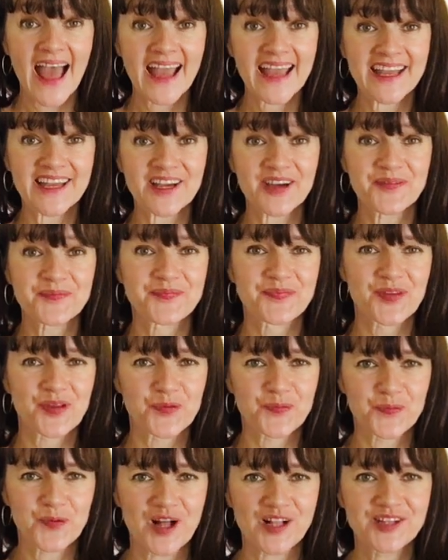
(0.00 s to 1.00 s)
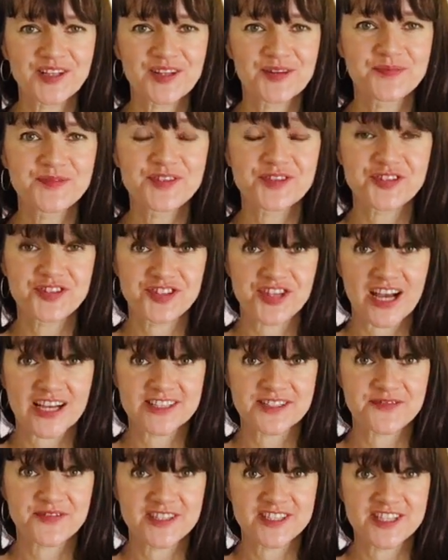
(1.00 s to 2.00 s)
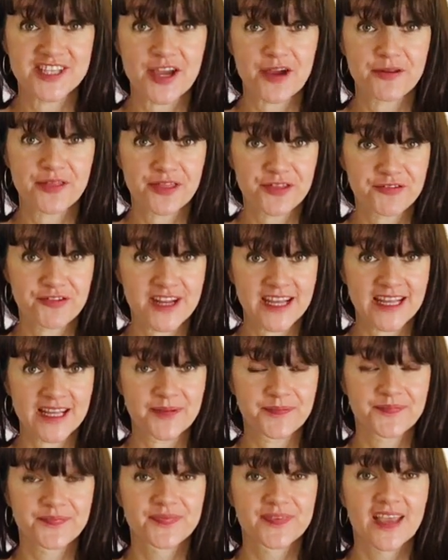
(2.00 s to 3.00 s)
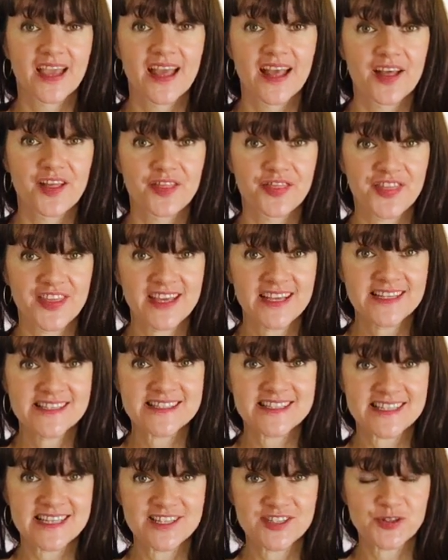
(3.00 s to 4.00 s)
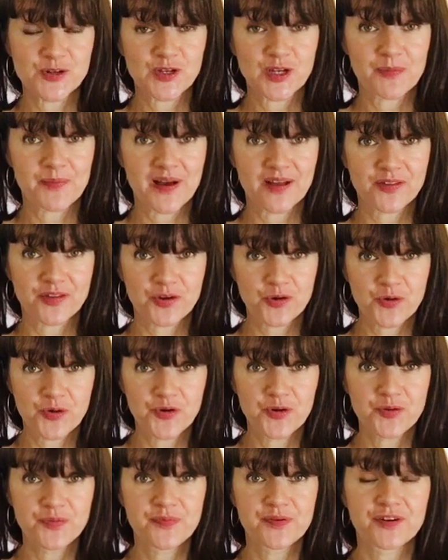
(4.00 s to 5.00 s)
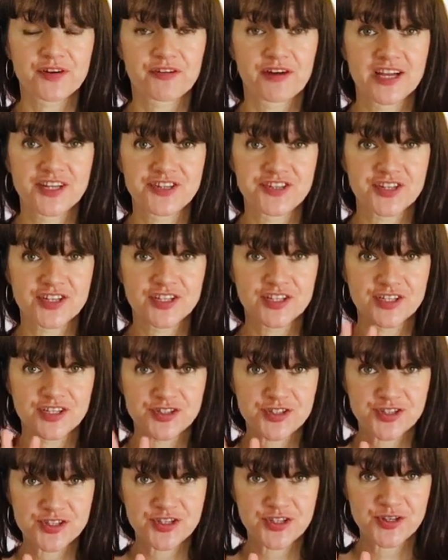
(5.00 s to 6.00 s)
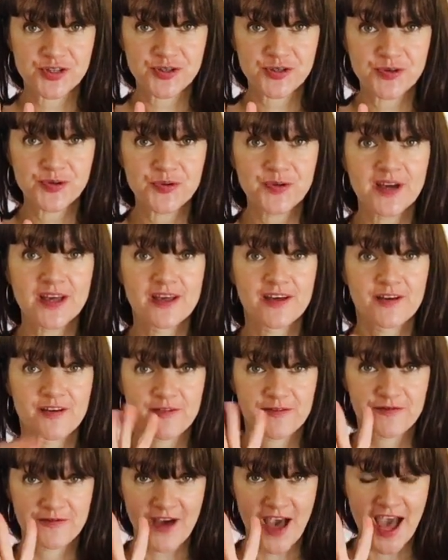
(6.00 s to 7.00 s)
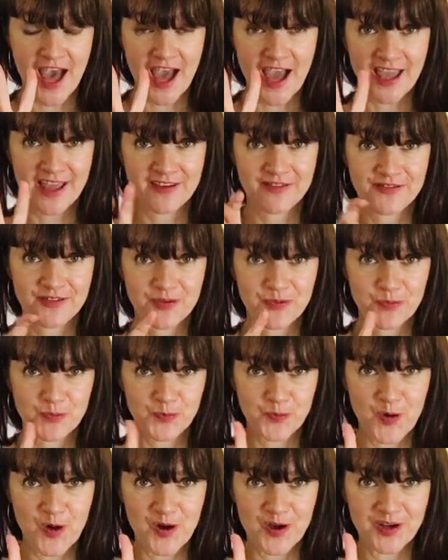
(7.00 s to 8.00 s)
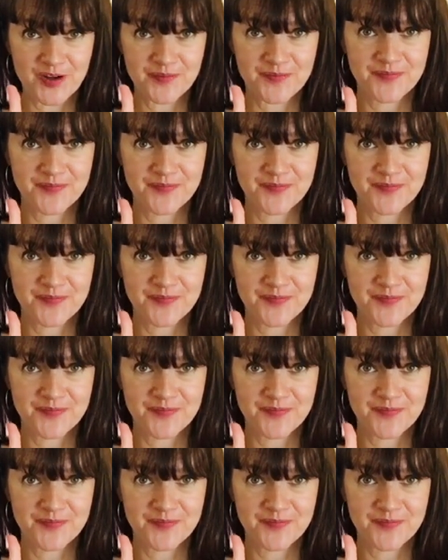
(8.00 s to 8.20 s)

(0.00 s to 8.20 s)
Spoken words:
Hi, welcome to Jazz Video 3. This is all about the chord progression 2, 5, 1.